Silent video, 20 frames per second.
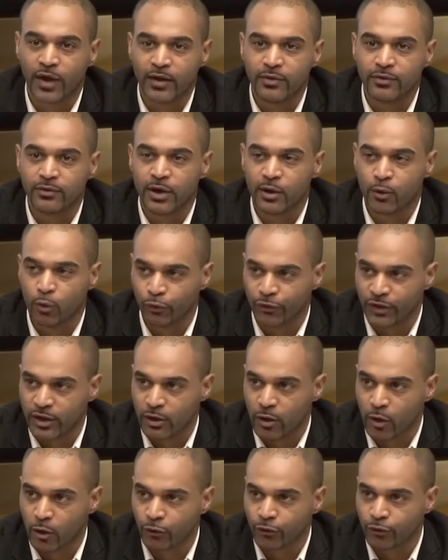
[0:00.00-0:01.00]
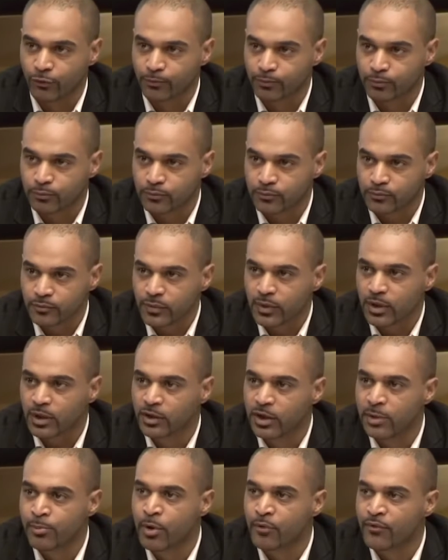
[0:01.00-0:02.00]
but racism
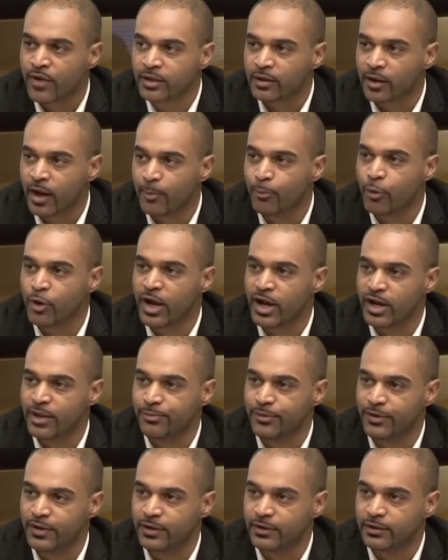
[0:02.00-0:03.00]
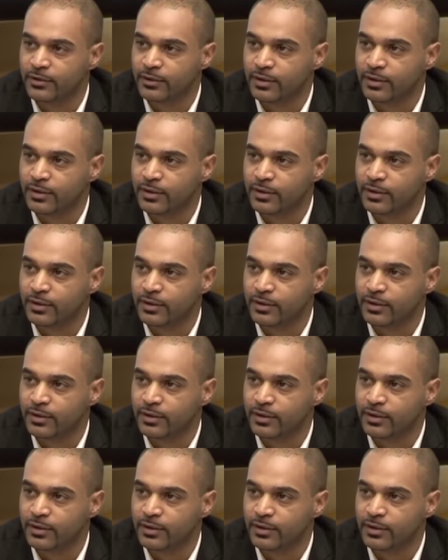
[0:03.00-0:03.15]
leads to consequences